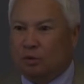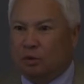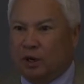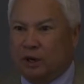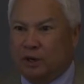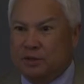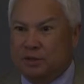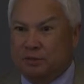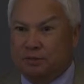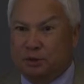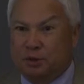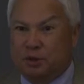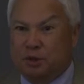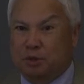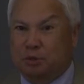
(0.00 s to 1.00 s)
Why is the
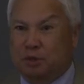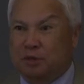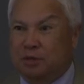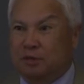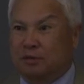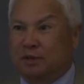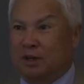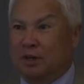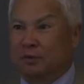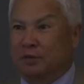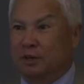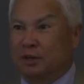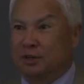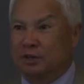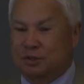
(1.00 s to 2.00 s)
Forest Commission involved
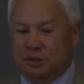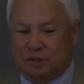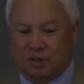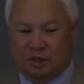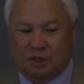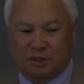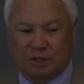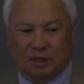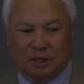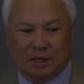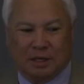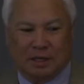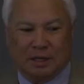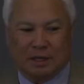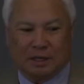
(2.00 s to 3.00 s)
in this discussion?
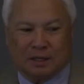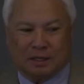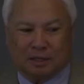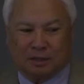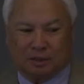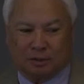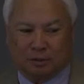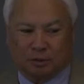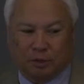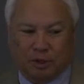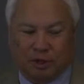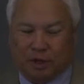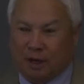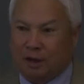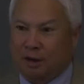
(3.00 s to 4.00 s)
Uh,
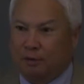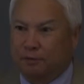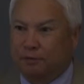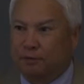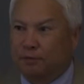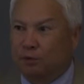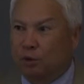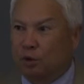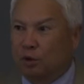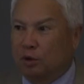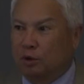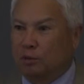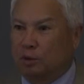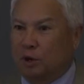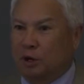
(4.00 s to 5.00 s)
we have four
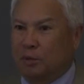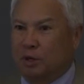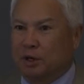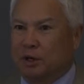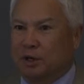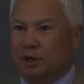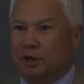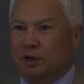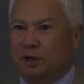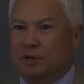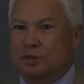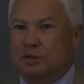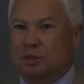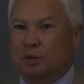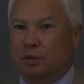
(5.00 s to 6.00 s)
primary
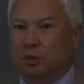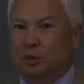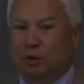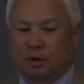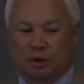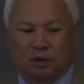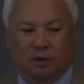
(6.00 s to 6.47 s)
areas that we work